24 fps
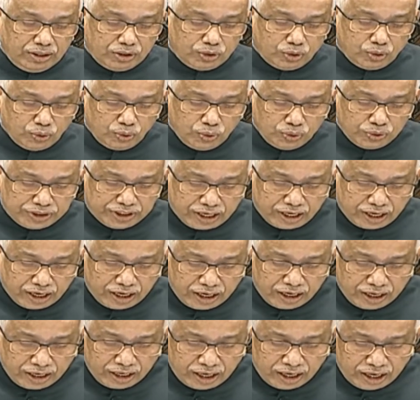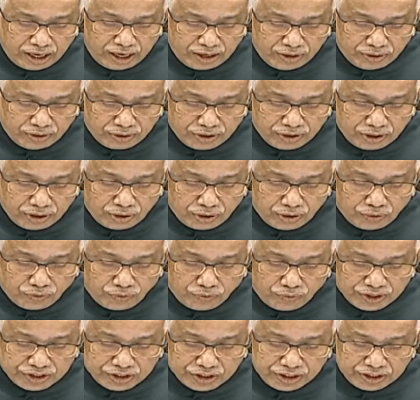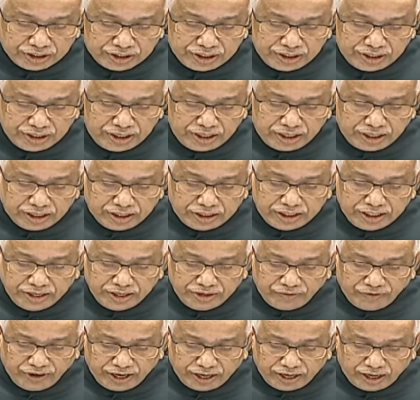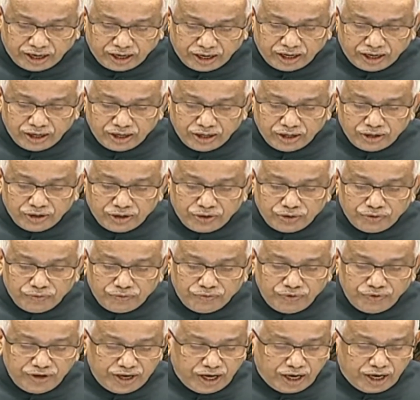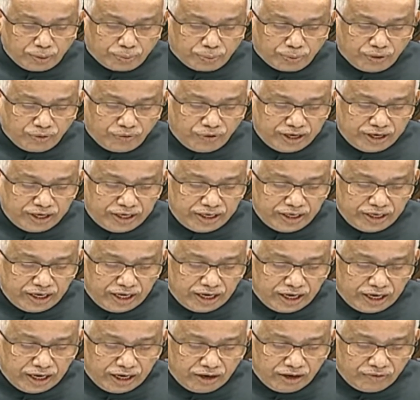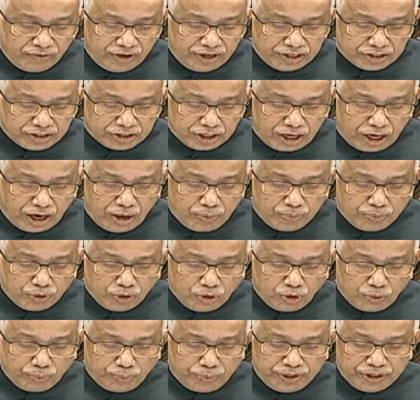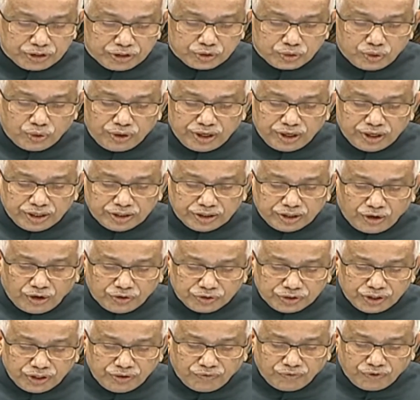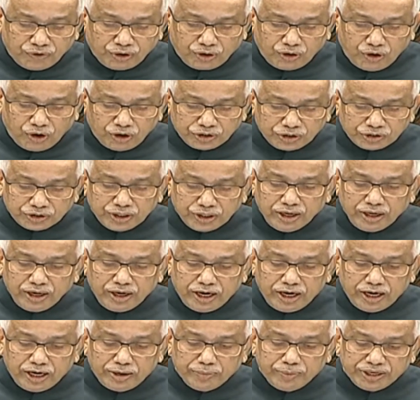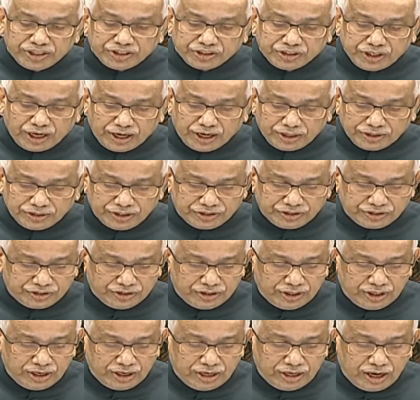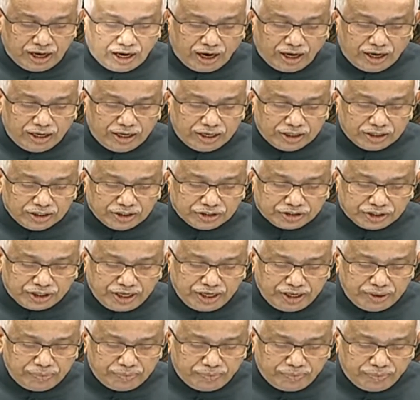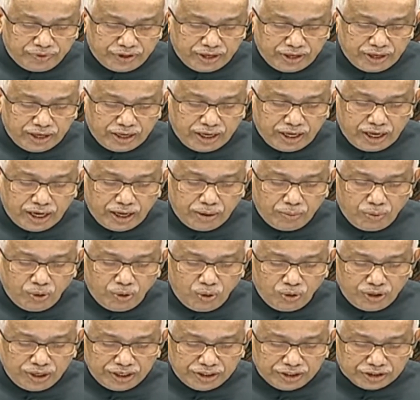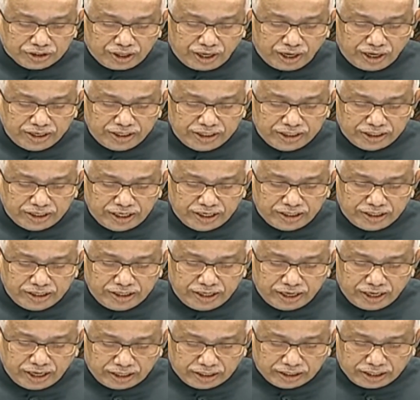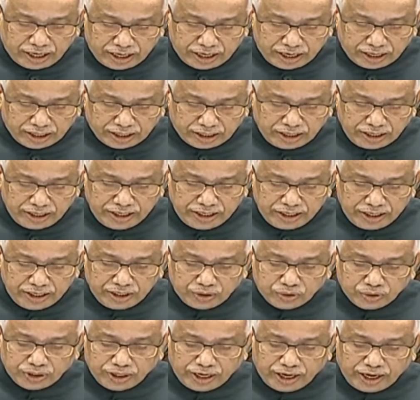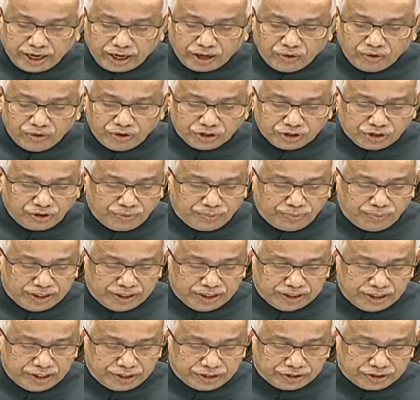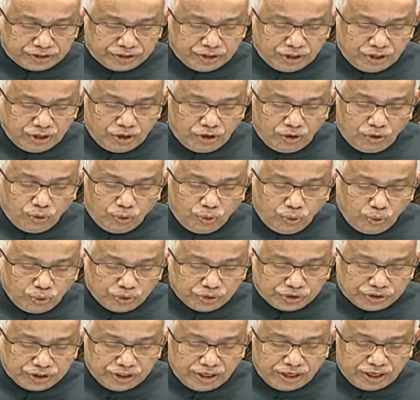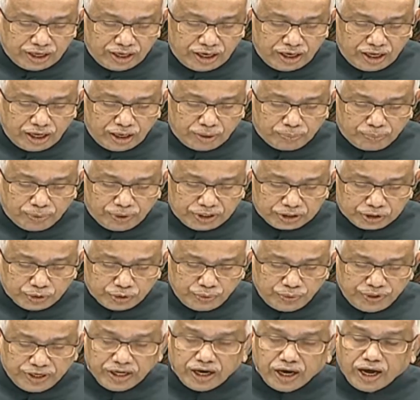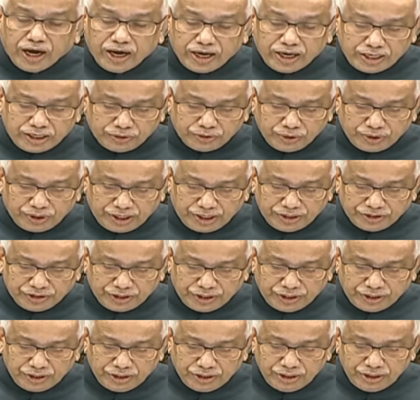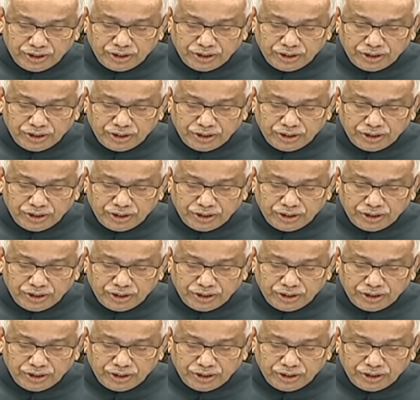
Through Jagananna Vasati Divena, we are providing allowance up to ₹20,000 for hostel and mess charges. Under the scheme, amount is credited directly into the accounts of mothers whose children are pursuing higher education.